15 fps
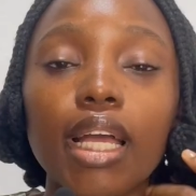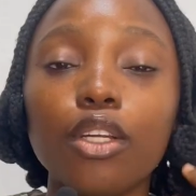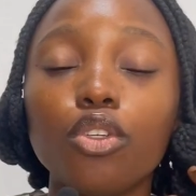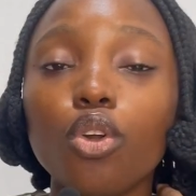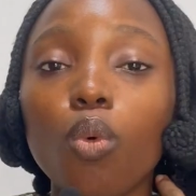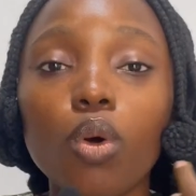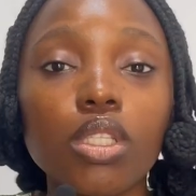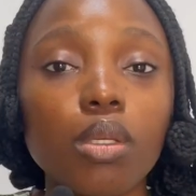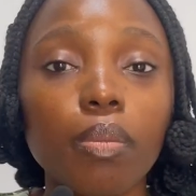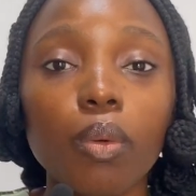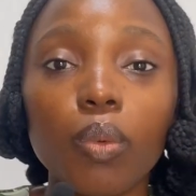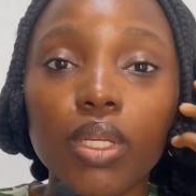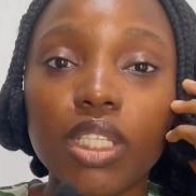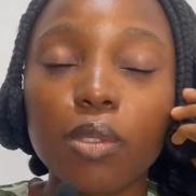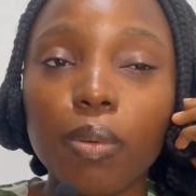I don't want to be
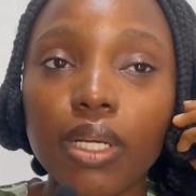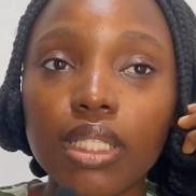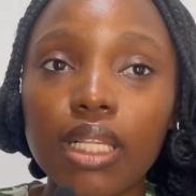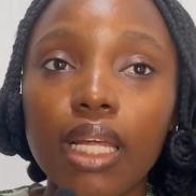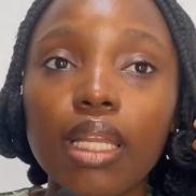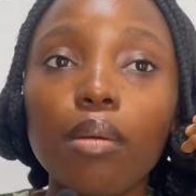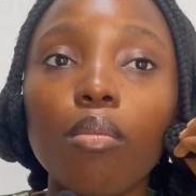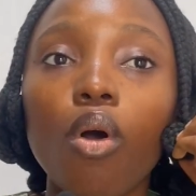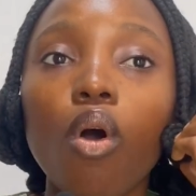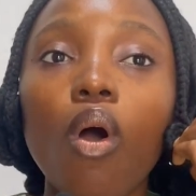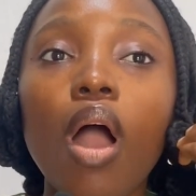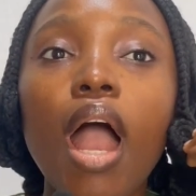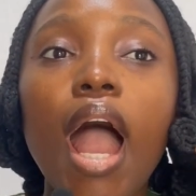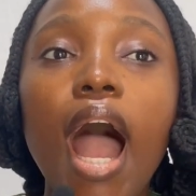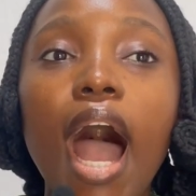with this person anymore.
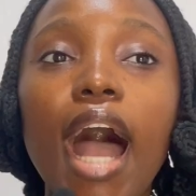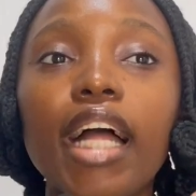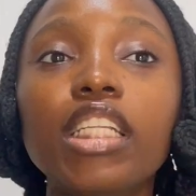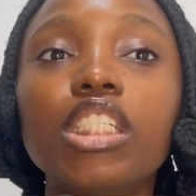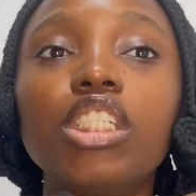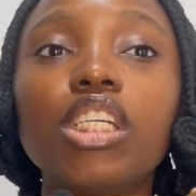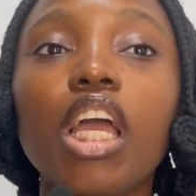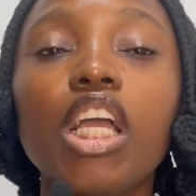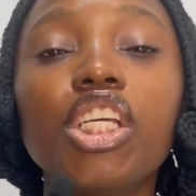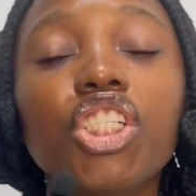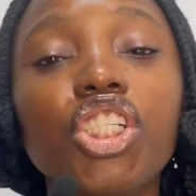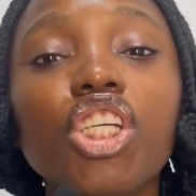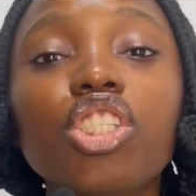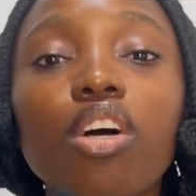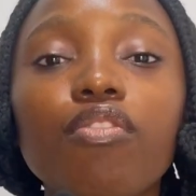And
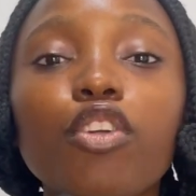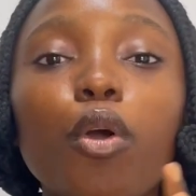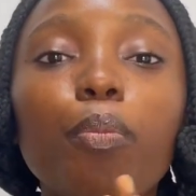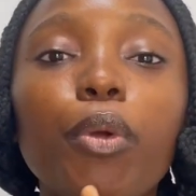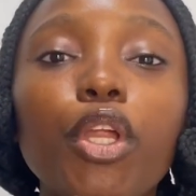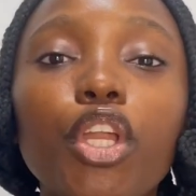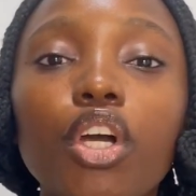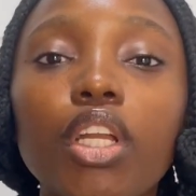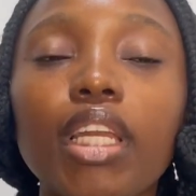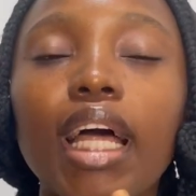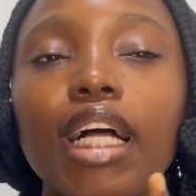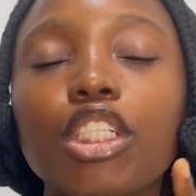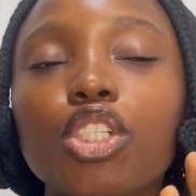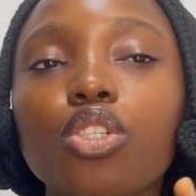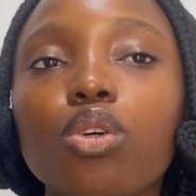she's of the opinion
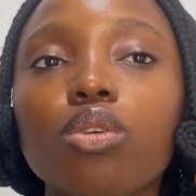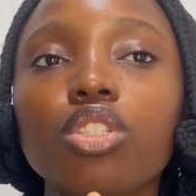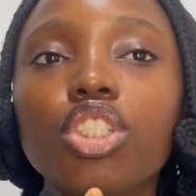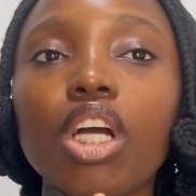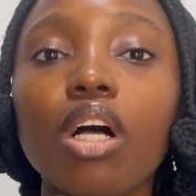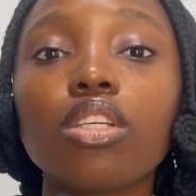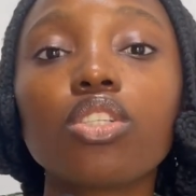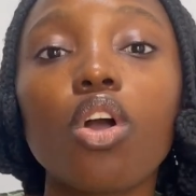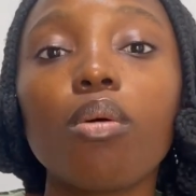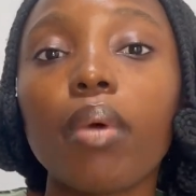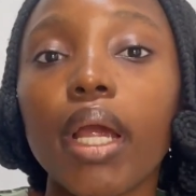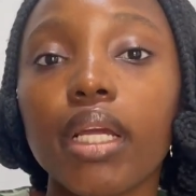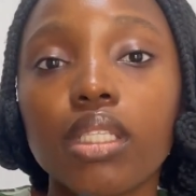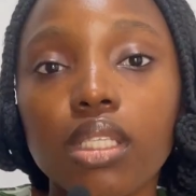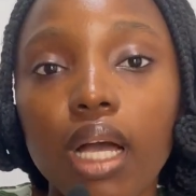that, Charles got
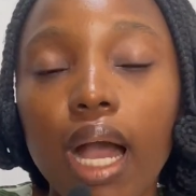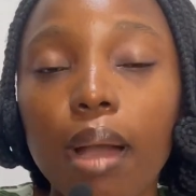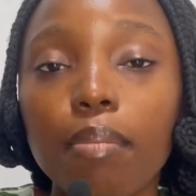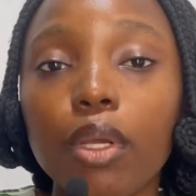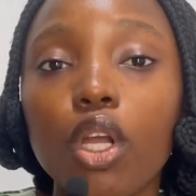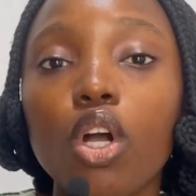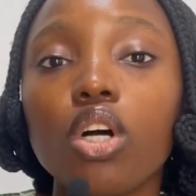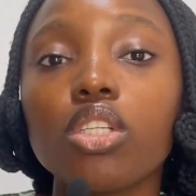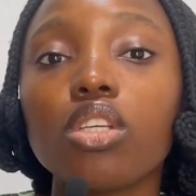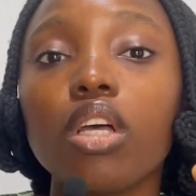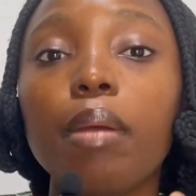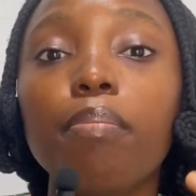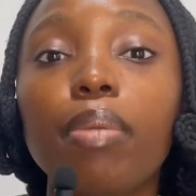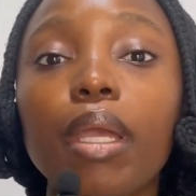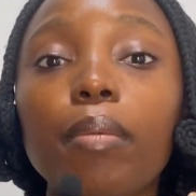married to her because
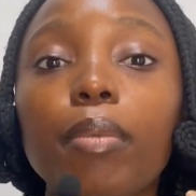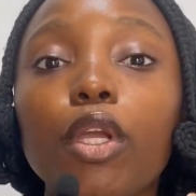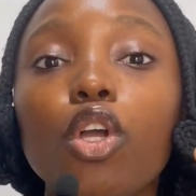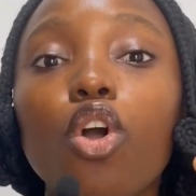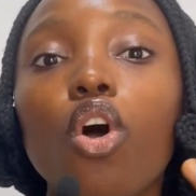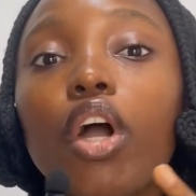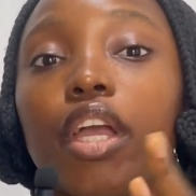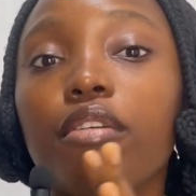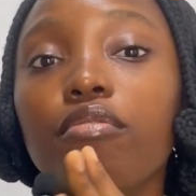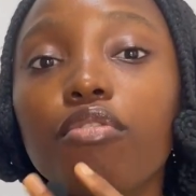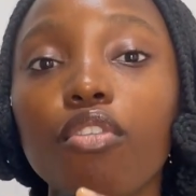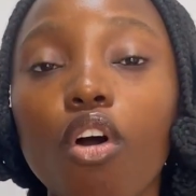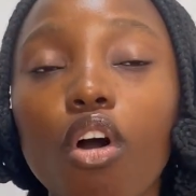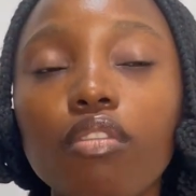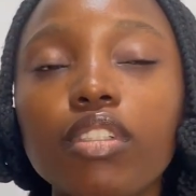a baby got
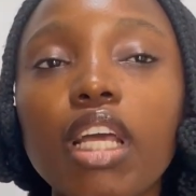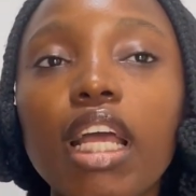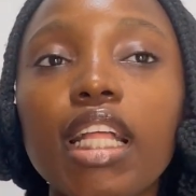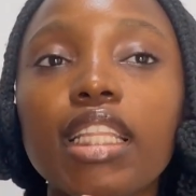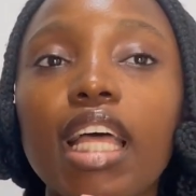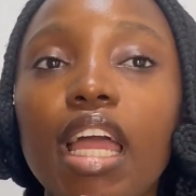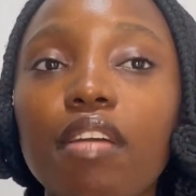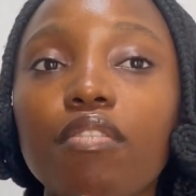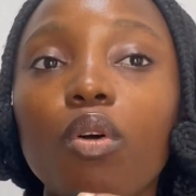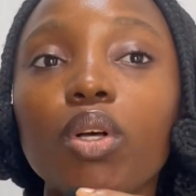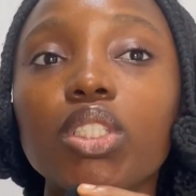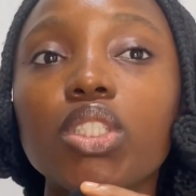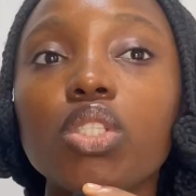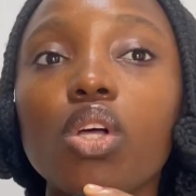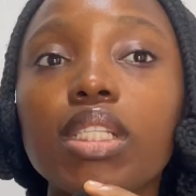involved, that if there
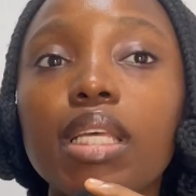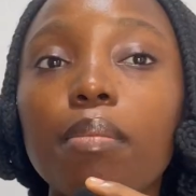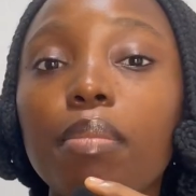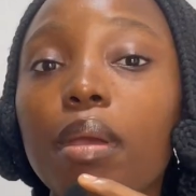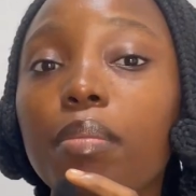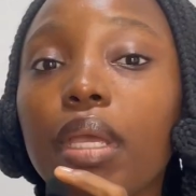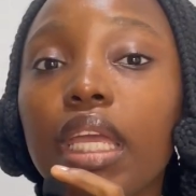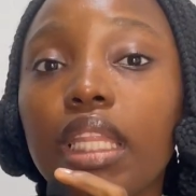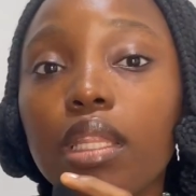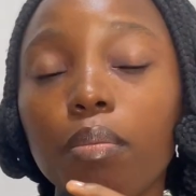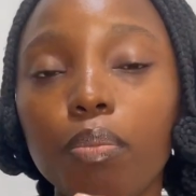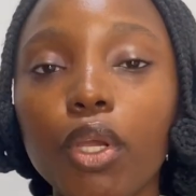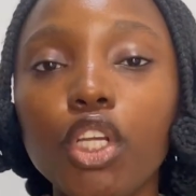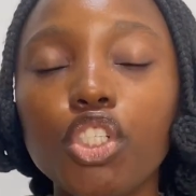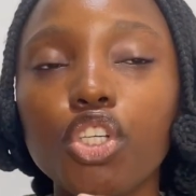was not a baby in the
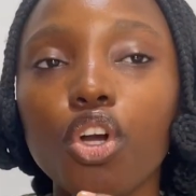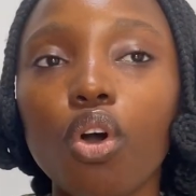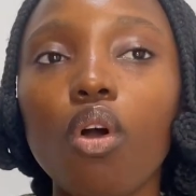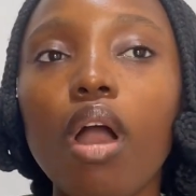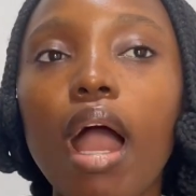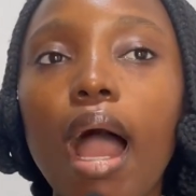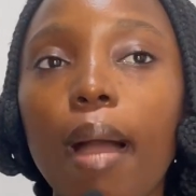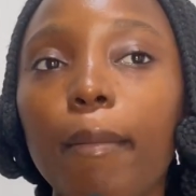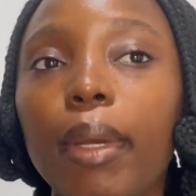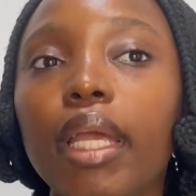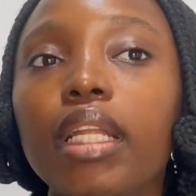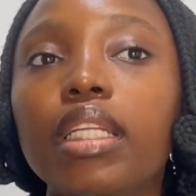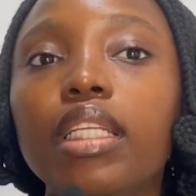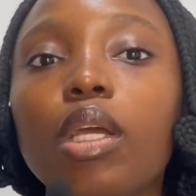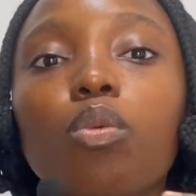picture,
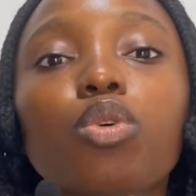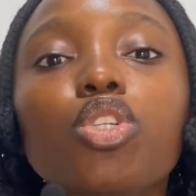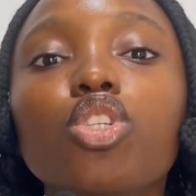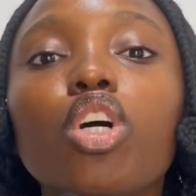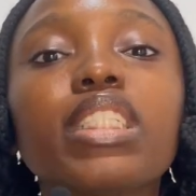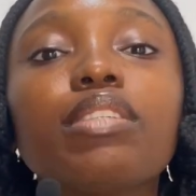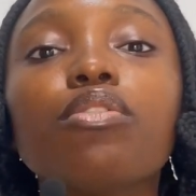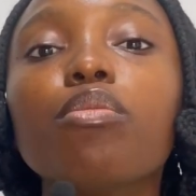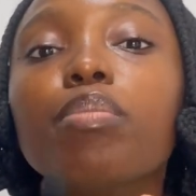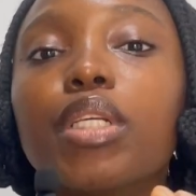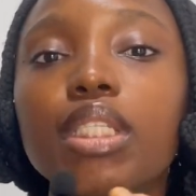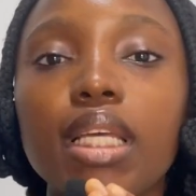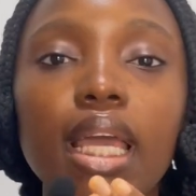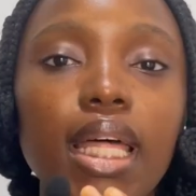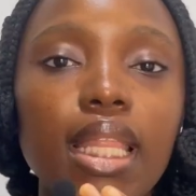they would not even be
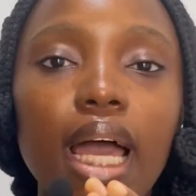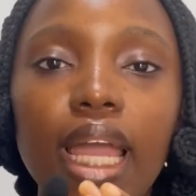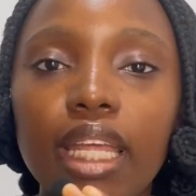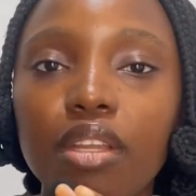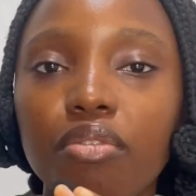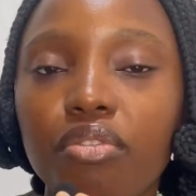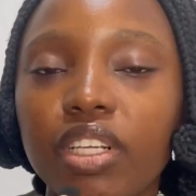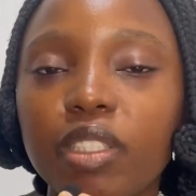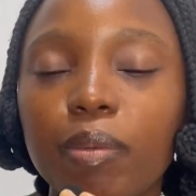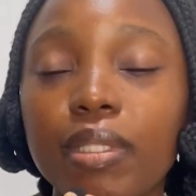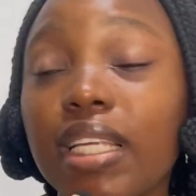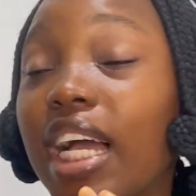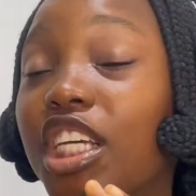together in the first place.